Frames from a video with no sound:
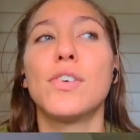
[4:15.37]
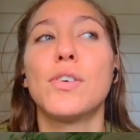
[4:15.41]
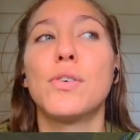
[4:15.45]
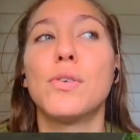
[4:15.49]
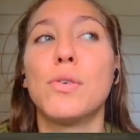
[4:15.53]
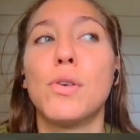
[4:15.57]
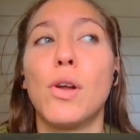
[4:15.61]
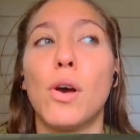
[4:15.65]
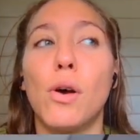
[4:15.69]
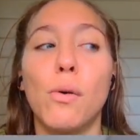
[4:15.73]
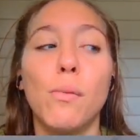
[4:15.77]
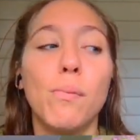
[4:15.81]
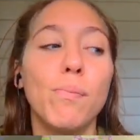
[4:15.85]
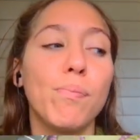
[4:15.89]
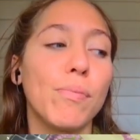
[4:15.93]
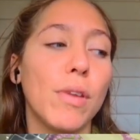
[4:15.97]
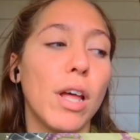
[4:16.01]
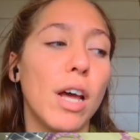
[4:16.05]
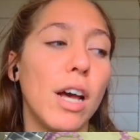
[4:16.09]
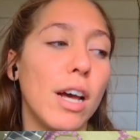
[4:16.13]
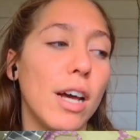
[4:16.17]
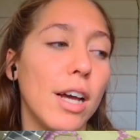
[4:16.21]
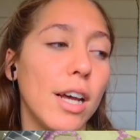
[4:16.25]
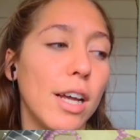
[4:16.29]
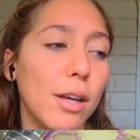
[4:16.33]
who know,
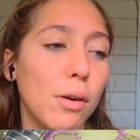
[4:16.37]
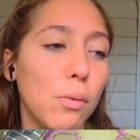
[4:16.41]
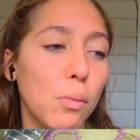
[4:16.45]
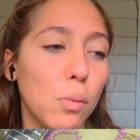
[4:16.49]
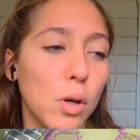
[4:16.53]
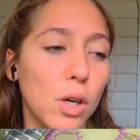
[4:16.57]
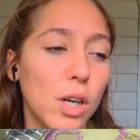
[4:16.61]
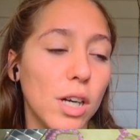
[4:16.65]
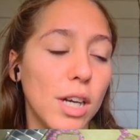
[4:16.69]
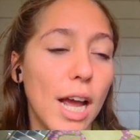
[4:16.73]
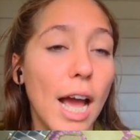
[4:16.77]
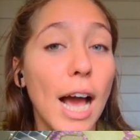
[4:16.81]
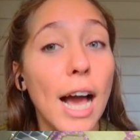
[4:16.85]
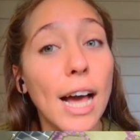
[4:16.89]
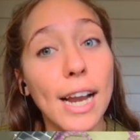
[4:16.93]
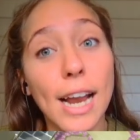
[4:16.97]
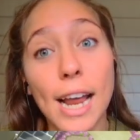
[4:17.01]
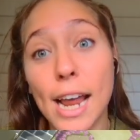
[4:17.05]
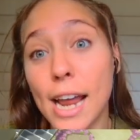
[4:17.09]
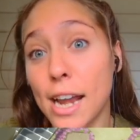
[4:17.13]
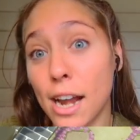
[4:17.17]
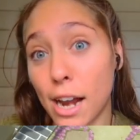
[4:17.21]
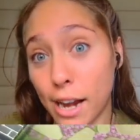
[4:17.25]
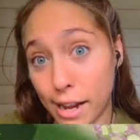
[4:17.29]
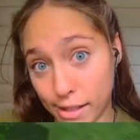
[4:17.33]
I work at
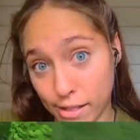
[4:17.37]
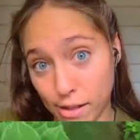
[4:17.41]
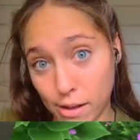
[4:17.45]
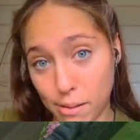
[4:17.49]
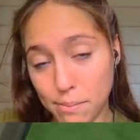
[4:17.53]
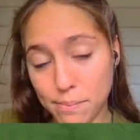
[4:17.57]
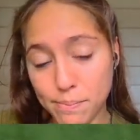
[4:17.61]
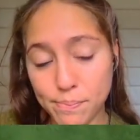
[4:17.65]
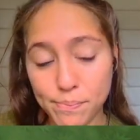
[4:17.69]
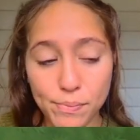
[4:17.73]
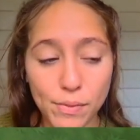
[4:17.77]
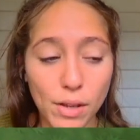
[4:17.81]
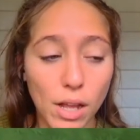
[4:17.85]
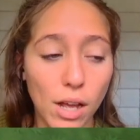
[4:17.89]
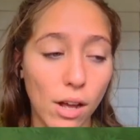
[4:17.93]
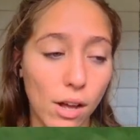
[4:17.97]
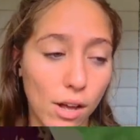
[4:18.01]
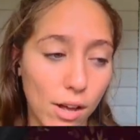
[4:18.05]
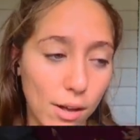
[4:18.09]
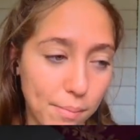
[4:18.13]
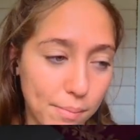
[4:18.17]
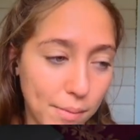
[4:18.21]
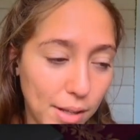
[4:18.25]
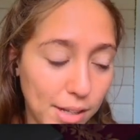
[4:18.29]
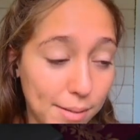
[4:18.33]
a nightclub.
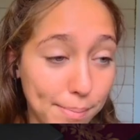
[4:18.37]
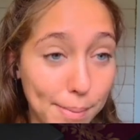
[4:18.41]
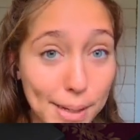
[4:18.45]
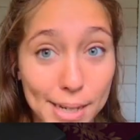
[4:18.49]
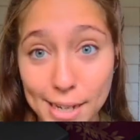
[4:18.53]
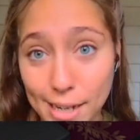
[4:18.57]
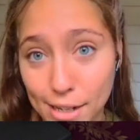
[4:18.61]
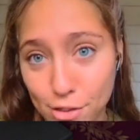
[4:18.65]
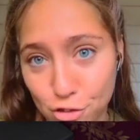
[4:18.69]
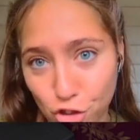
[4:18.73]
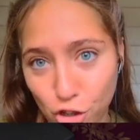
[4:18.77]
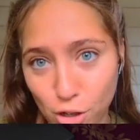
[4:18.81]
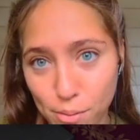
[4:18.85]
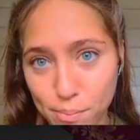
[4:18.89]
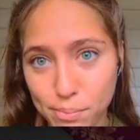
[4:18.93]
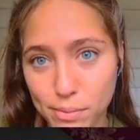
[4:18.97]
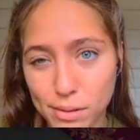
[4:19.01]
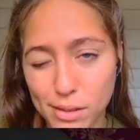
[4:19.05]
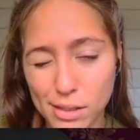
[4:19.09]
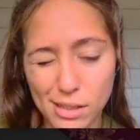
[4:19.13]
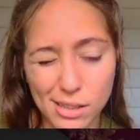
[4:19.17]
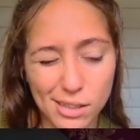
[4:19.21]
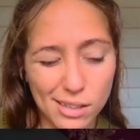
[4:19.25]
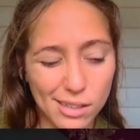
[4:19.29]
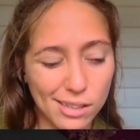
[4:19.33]
That's my day job.
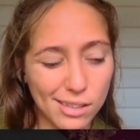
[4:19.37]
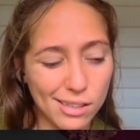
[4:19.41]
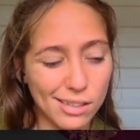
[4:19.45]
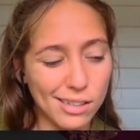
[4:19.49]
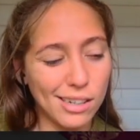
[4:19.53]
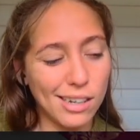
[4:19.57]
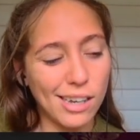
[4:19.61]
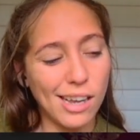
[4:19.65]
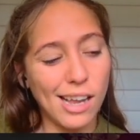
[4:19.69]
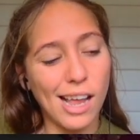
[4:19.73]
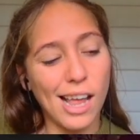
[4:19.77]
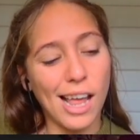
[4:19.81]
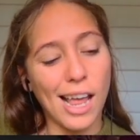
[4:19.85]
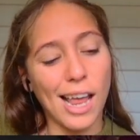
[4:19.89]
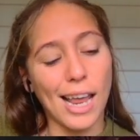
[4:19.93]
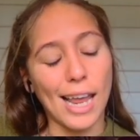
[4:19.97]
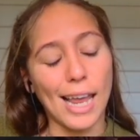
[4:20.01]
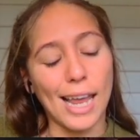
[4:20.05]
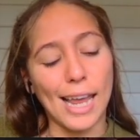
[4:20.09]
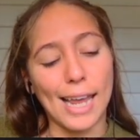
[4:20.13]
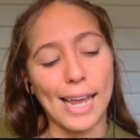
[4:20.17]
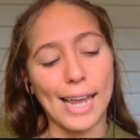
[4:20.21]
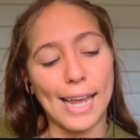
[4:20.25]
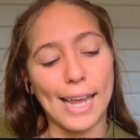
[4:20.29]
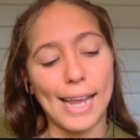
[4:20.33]

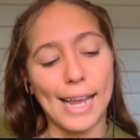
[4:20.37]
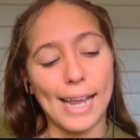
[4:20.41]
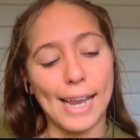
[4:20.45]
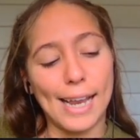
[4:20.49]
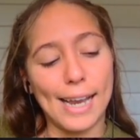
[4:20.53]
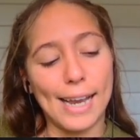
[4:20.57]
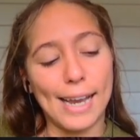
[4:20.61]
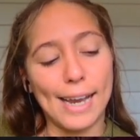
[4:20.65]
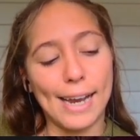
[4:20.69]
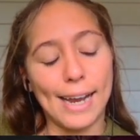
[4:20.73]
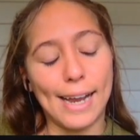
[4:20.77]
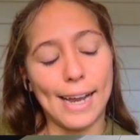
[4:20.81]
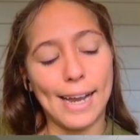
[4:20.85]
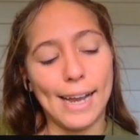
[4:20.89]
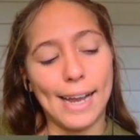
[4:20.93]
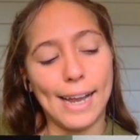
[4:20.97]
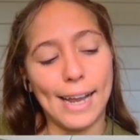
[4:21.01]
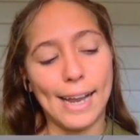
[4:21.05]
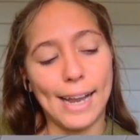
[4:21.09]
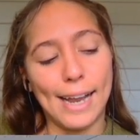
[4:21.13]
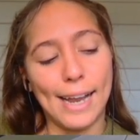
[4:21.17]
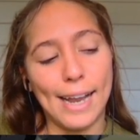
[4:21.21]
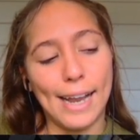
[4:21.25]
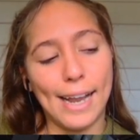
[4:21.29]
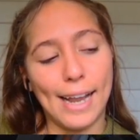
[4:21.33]
And I
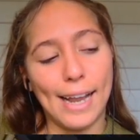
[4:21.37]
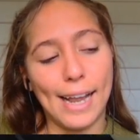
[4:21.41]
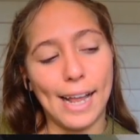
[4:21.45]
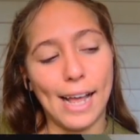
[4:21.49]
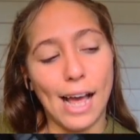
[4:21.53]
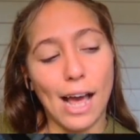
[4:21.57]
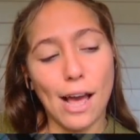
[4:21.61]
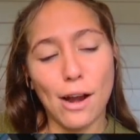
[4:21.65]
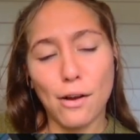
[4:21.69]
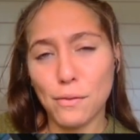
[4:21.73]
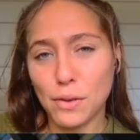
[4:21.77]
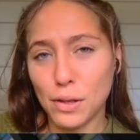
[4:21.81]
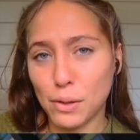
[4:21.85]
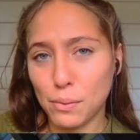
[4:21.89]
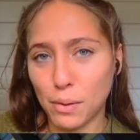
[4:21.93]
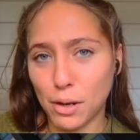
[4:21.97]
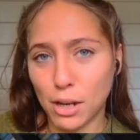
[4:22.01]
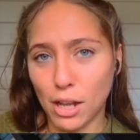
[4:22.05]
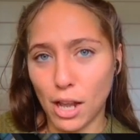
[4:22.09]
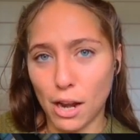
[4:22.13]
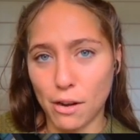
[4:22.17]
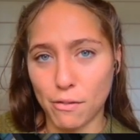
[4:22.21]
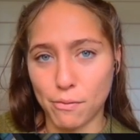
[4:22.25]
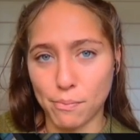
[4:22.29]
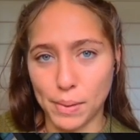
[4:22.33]
don't really wear a
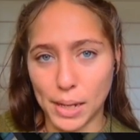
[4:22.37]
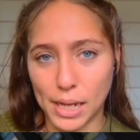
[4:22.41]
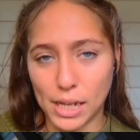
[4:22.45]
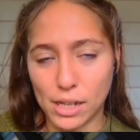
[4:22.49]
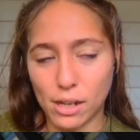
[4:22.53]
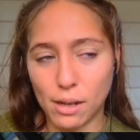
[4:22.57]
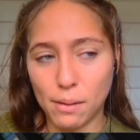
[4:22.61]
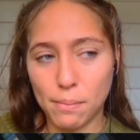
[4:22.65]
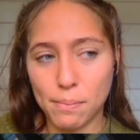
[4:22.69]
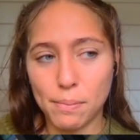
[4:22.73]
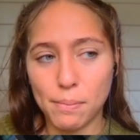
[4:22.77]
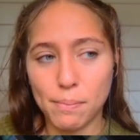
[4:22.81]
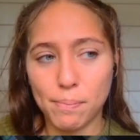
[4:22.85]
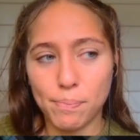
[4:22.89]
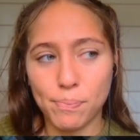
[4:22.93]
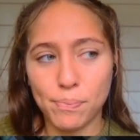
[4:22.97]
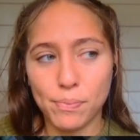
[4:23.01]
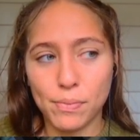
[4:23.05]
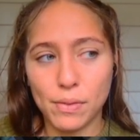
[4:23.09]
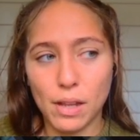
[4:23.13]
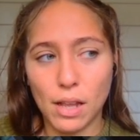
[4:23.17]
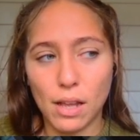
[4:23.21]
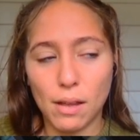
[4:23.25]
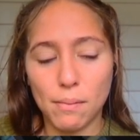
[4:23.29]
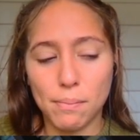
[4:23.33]
lot of makeup
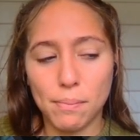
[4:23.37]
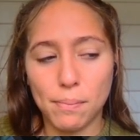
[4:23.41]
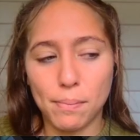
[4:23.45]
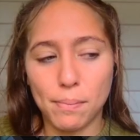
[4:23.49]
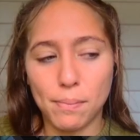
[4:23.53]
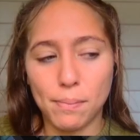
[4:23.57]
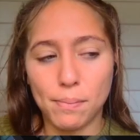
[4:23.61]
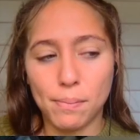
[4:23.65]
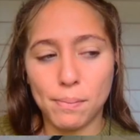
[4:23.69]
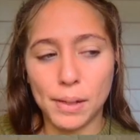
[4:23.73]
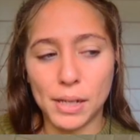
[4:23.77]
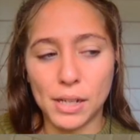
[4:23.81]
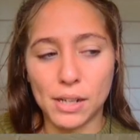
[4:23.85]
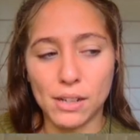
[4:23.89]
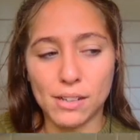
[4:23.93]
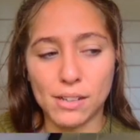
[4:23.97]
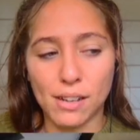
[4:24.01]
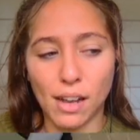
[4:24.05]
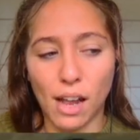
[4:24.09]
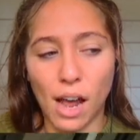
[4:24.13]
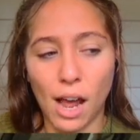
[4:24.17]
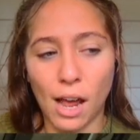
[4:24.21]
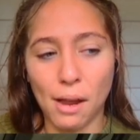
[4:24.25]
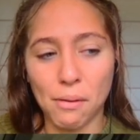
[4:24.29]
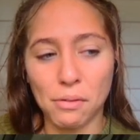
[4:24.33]
because
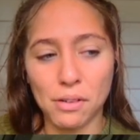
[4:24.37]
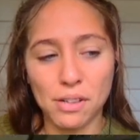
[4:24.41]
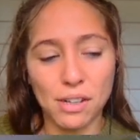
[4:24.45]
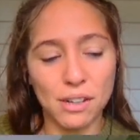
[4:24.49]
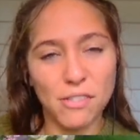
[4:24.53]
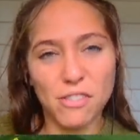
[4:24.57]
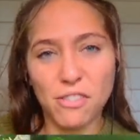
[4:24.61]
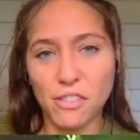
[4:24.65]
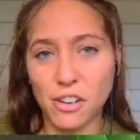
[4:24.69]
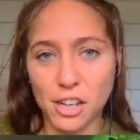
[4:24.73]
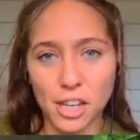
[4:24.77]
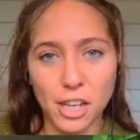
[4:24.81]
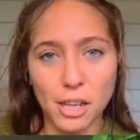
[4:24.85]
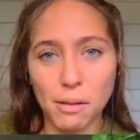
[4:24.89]
I was a fucking